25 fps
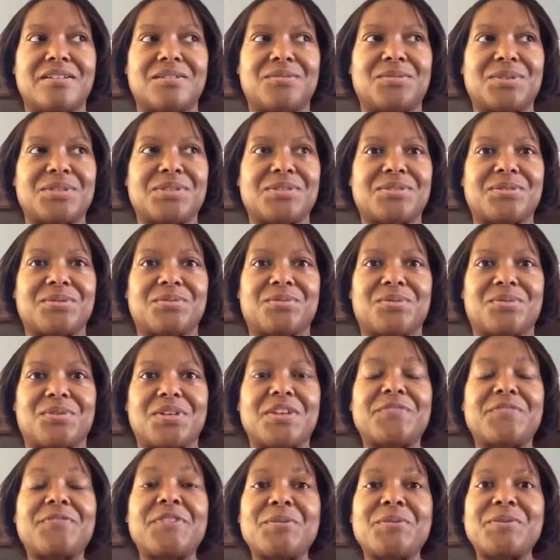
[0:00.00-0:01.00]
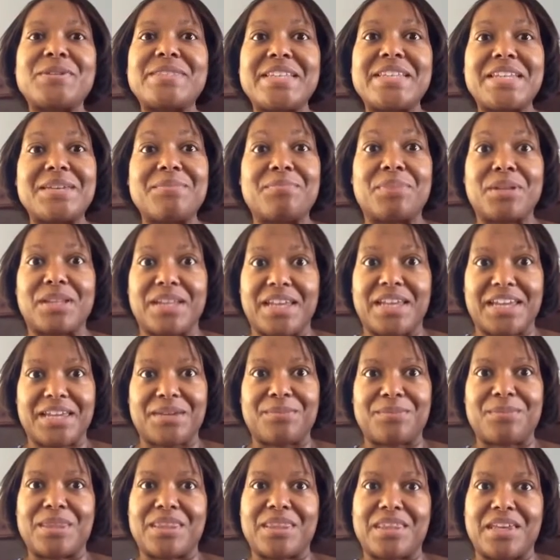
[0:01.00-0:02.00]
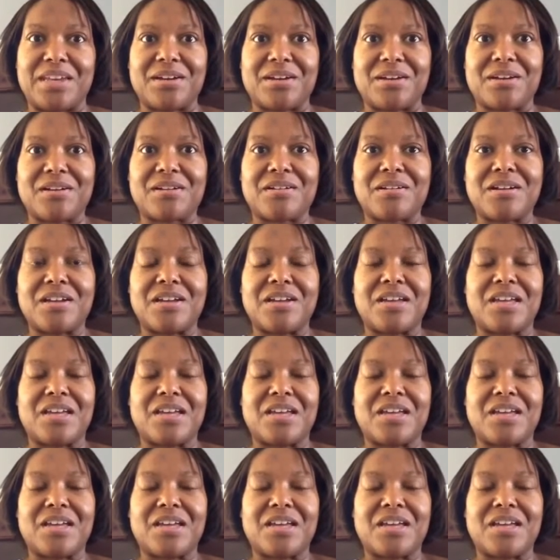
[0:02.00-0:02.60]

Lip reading: if there was any blame there,